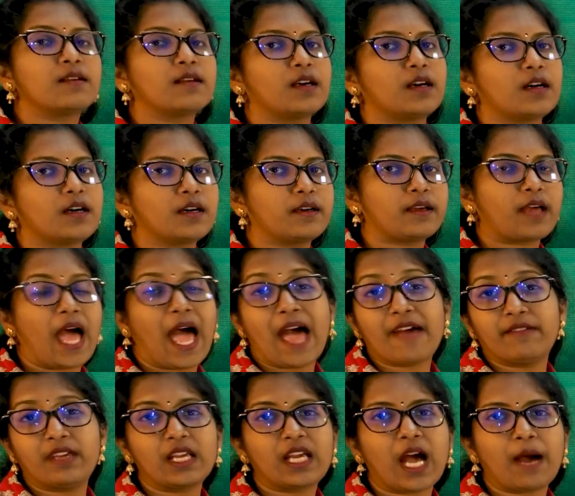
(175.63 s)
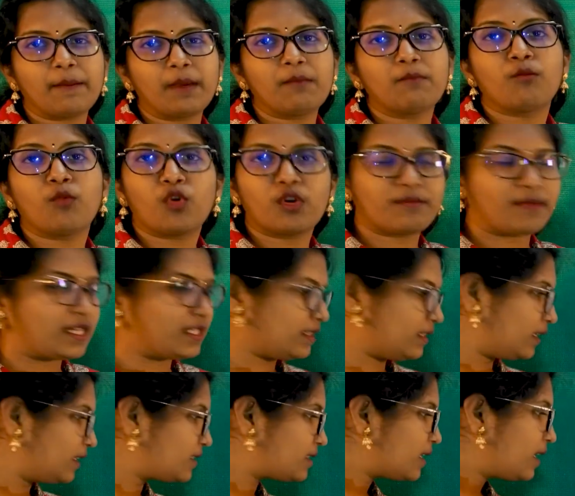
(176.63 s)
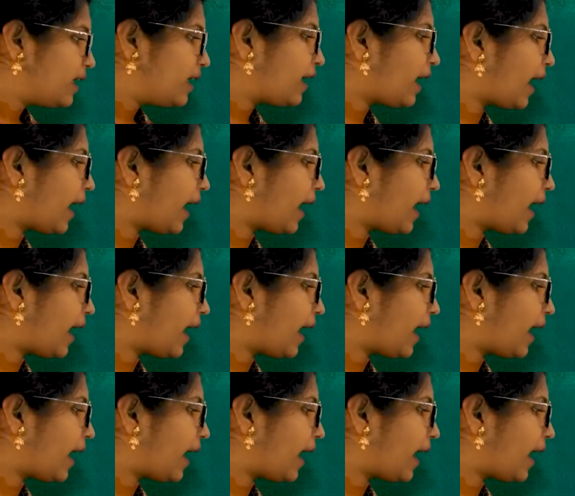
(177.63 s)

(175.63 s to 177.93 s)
coming more methods,